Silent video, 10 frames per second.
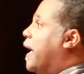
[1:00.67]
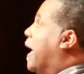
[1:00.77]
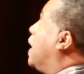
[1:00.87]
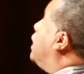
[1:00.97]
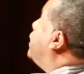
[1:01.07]

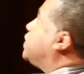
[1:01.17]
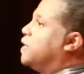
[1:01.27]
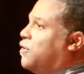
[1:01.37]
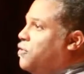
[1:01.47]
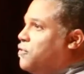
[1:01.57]
Alex,
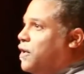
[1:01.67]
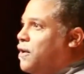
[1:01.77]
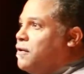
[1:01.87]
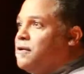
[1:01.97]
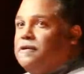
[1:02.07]
I know you're
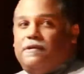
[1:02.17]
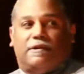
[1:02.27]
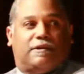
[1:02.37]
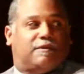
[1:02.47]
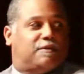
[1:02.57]
here.
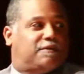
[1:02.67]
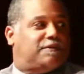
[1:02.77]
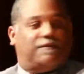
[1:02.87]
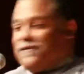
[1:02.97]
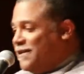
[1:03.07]

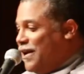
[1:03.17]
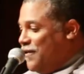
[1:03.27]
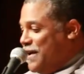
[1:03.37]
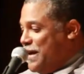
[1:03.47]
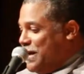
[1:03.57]

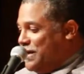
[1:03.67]
There we go.